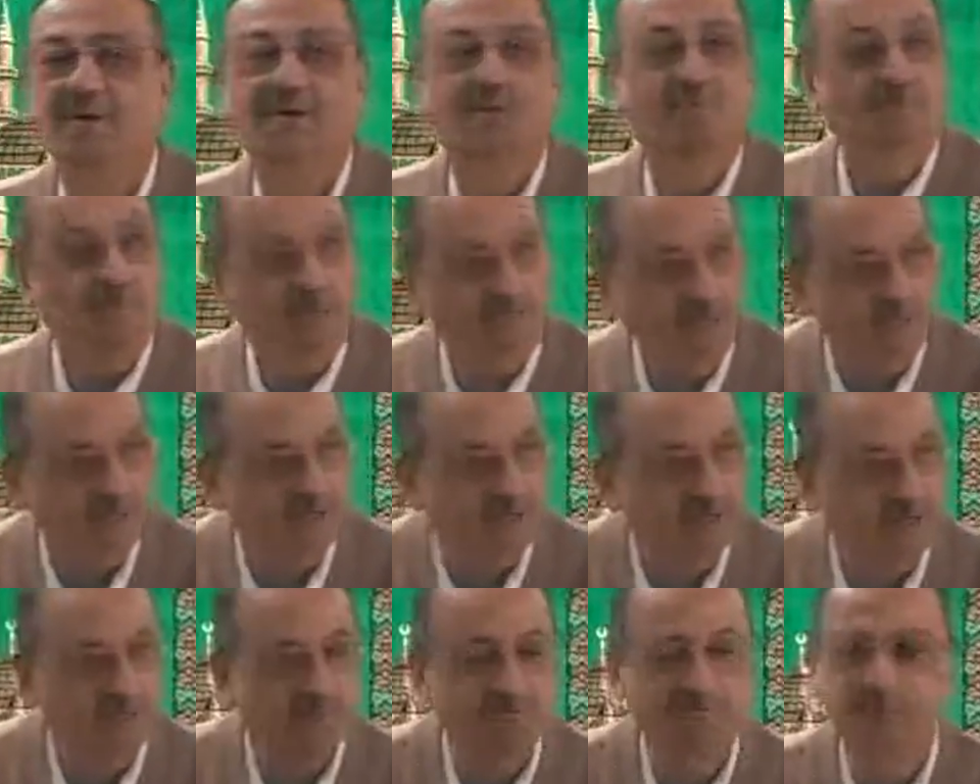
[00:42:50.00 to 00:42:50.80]

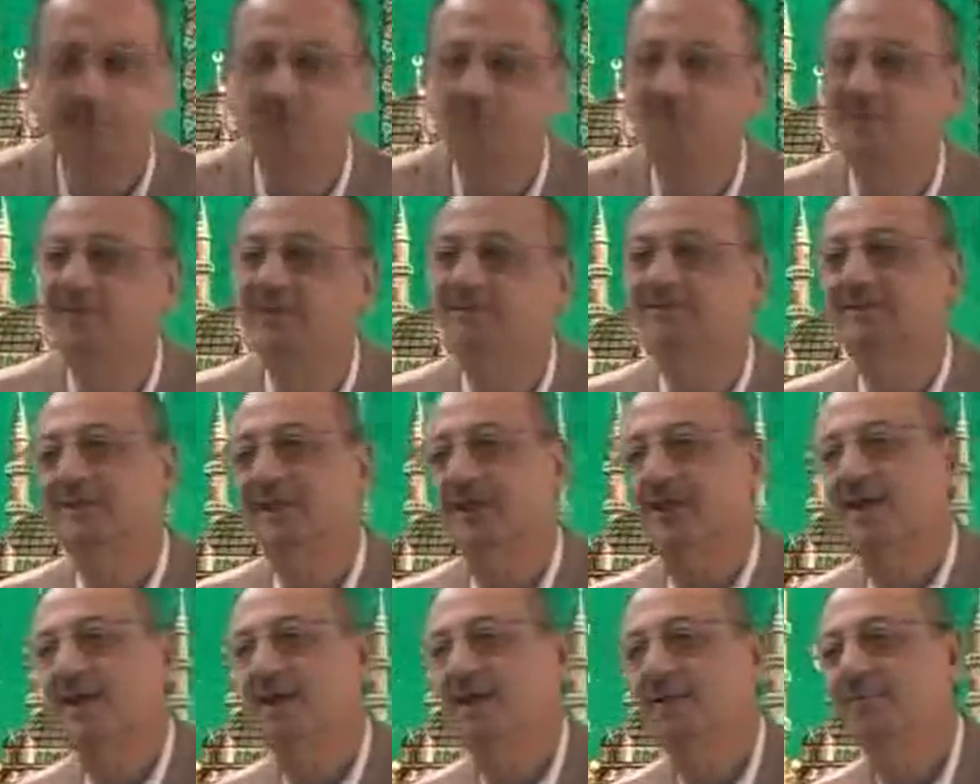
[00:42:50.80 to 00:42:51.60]
will
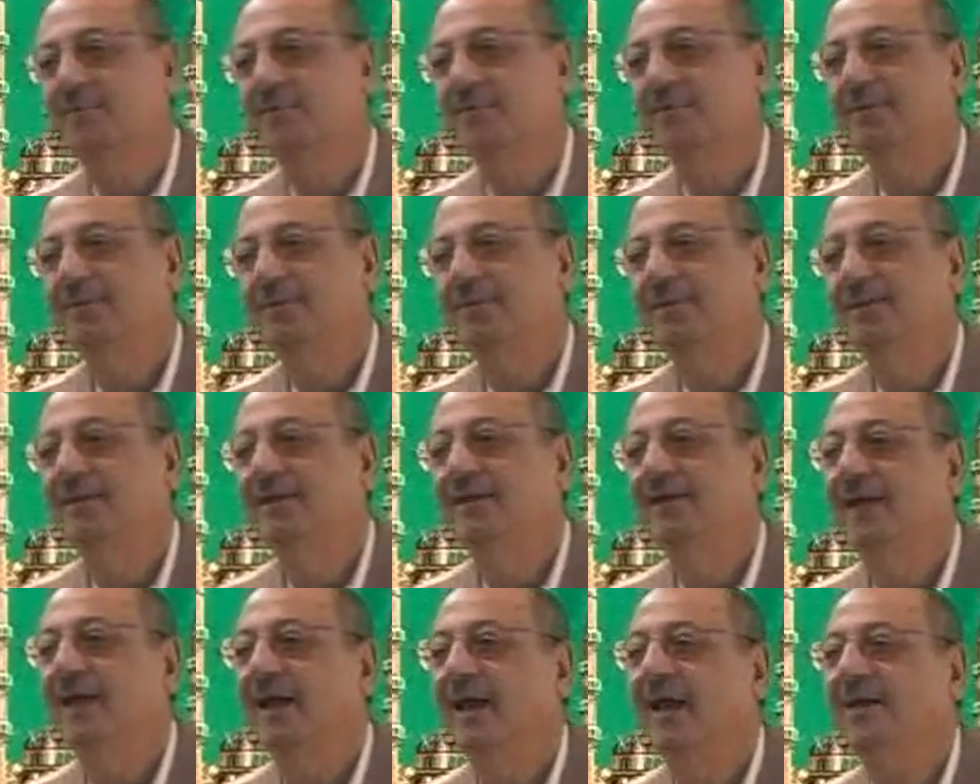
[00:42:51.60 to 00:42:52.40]
stand up
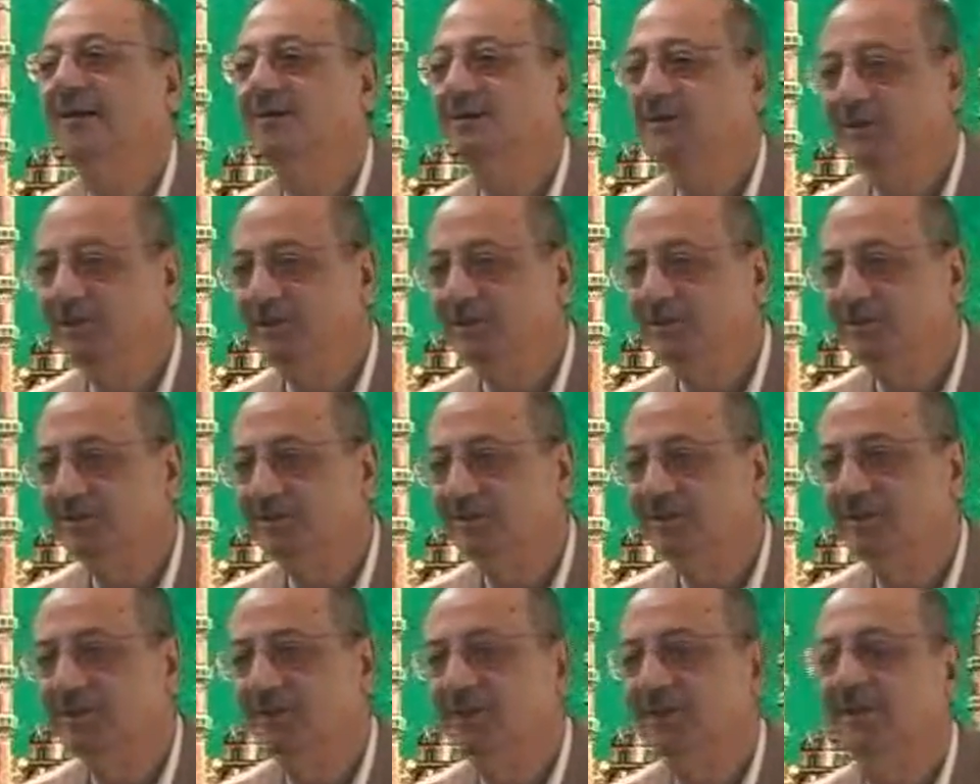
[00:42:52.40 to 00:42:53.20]
and teach
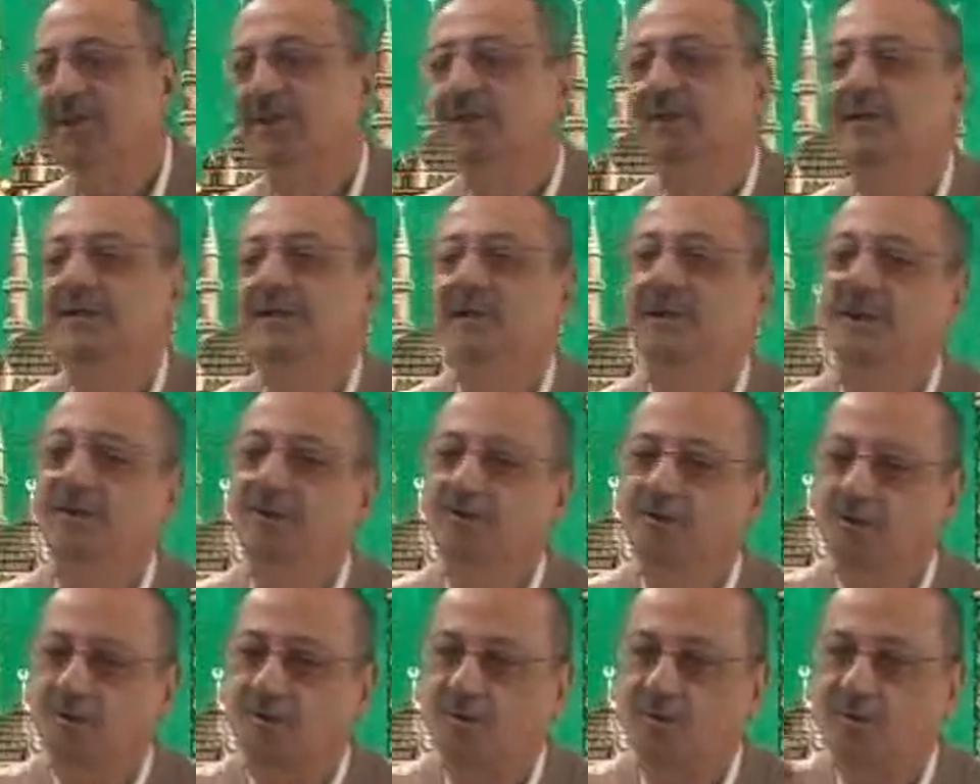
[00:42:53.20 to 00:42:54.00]
in
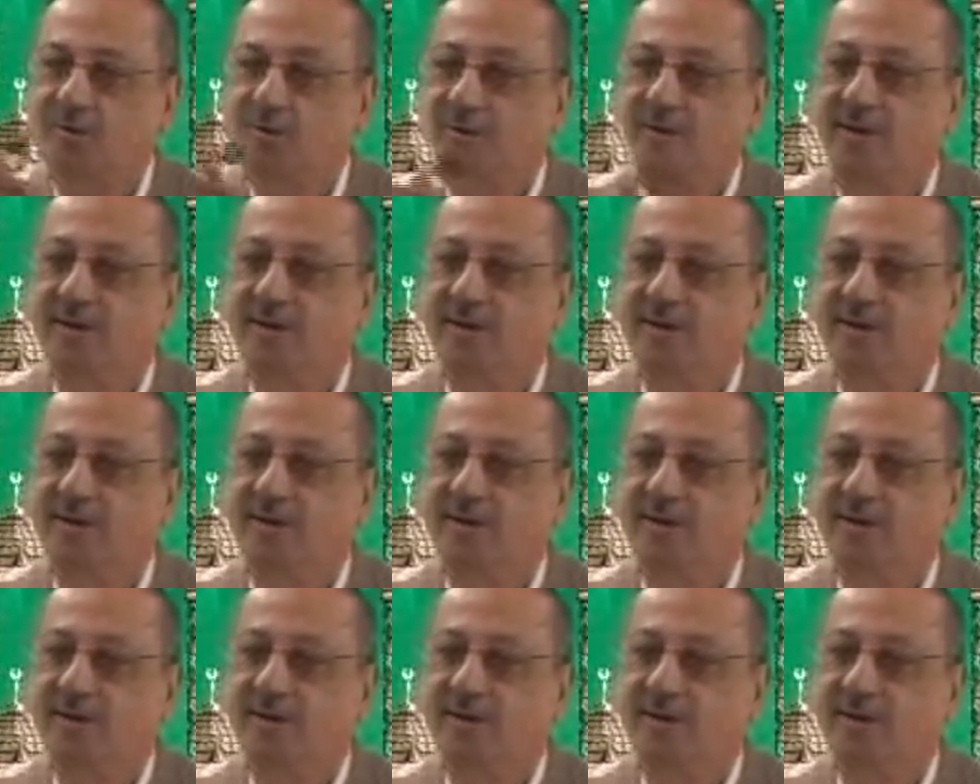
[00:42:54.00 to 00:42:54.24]
your